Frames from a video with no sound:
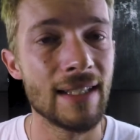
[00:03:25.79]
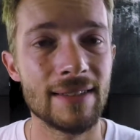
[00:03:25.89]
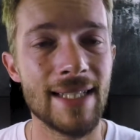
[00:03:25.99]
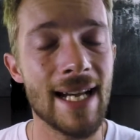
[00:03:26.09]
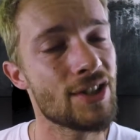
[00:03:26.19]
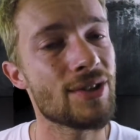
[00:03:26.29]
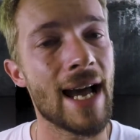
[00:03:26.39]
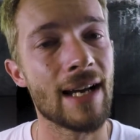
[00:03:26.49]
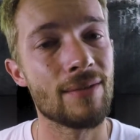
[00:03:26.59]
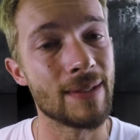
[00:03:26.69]
that
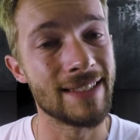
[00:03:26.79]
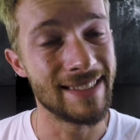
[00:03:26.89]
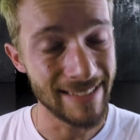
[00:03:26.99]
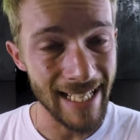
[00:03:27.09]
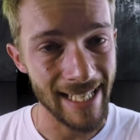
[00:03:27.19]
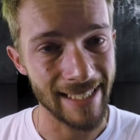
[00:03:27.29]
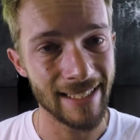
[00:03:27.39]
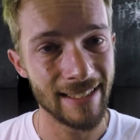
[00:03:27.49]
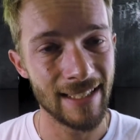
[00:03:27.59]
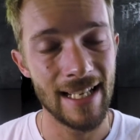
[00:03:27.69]
track was dead,
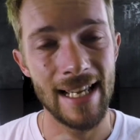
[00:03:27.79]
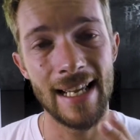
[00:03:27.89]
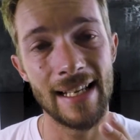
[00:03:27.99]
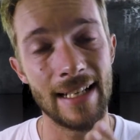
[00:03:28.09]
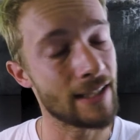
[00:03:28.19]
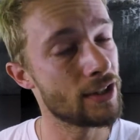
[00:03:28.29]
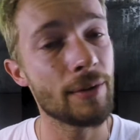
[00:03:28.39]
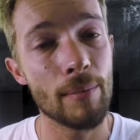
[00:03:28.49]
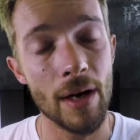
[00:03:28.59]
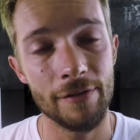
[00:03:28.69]
and I
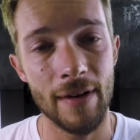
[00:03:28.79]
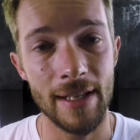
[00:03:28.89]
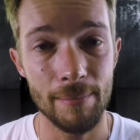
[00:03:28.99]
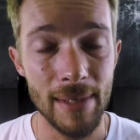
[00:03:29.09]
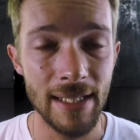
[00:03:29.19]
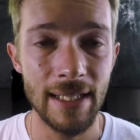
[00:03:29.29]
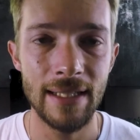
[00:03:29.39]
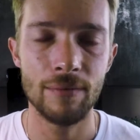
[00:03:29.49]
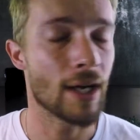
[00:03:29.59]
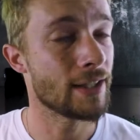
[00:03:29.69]
couldn't modify the
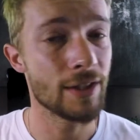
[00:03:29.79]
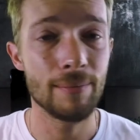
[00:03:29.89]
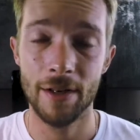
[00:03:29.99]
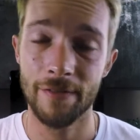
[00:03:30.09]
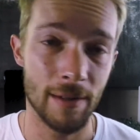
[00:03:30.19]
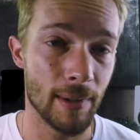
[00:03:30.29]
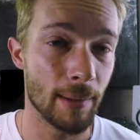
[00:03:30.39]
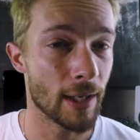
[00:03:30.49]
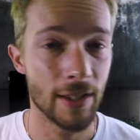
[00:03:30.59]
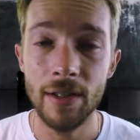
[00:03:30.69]
MIDI. Well, I could modify the MIDI,
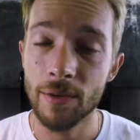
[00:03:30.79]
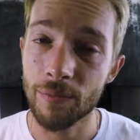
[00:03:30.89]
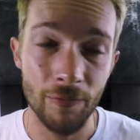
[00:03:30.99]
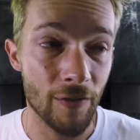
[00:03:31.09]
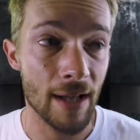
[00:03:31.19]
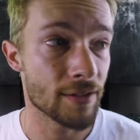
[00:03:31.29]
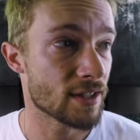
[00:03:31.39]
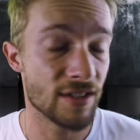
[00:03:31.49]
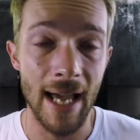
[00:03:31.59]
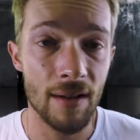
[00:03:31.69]
but I couldn't find the
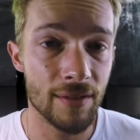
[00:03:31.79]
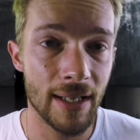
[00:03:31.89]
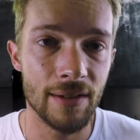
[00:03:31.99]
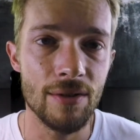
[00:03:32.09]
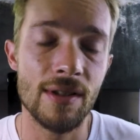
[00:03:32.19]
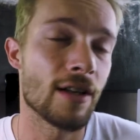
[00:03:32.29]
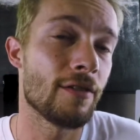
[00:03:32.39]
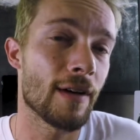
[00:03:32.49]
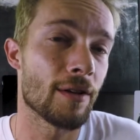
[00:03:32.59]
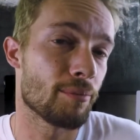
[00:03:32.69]
sound that I used. I couldn't
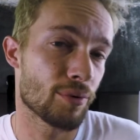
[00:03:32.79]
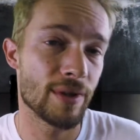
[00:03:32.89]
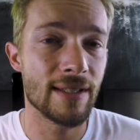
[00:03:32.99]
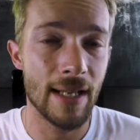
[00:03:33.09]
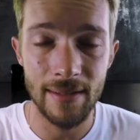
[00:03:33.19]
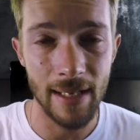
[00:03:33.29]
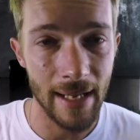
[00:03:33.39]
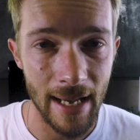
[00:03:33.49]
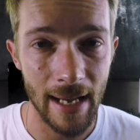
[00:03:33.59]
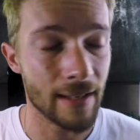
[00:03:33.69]
find the preset that I
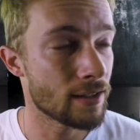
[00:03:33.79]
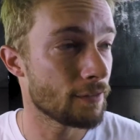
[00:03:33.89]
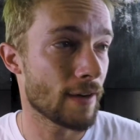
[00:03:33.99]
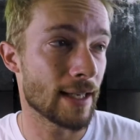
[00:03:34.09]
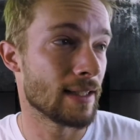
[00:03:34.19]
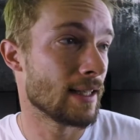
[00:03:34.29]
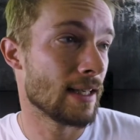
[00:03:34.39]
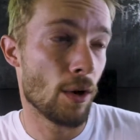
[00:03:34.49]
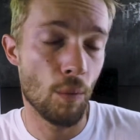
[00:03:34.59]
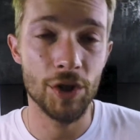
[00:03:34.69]
had. I couldn't find
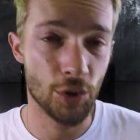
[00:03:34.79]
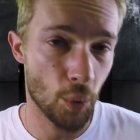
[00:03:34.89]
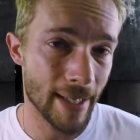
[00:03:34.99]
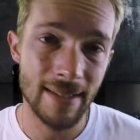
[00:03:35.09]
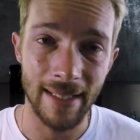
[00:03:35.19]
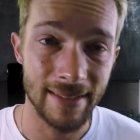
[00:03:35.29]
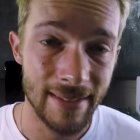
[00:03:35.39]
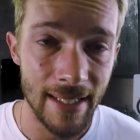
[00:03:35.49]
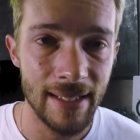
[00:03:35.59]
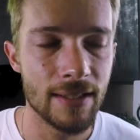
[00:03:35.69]
what tweaks I
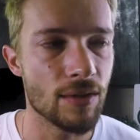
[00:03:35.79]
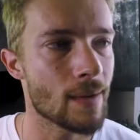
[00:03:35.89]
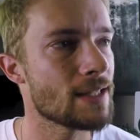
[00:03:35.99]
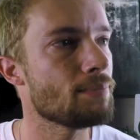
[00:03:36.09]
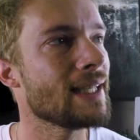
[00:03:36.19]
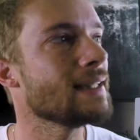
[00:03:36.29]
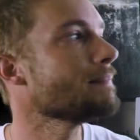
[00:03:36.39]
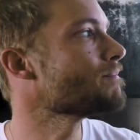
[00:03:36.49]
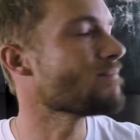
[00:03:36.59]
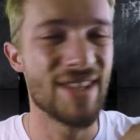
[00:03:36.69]
did. So I spent
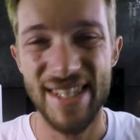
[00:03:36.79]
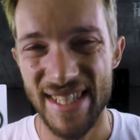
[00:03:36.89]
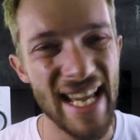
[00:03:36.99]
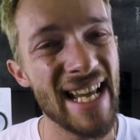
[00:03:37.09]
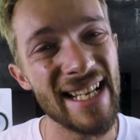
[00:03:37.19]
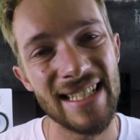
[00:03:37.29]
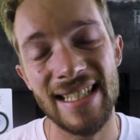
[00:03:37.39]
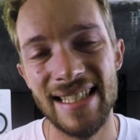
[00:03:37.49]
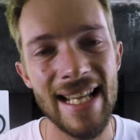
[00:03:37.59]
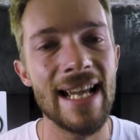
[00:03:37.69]
days
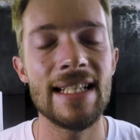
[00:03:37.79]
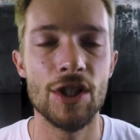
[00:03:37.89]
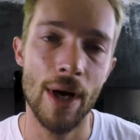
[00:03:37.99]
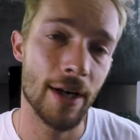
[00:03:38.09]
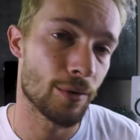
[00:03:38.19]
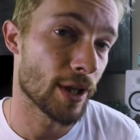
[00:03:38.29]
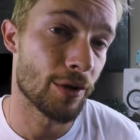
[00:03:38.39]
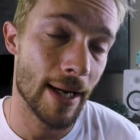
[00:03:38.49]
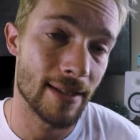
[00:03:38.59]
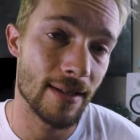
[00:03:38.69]
and days trying to
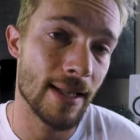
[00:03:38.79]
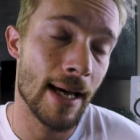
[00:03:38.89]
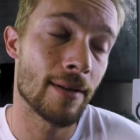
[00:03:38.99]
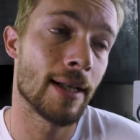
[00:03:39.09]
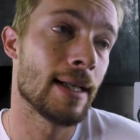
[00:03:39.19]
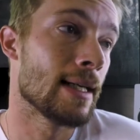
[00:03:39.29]
recreate the sound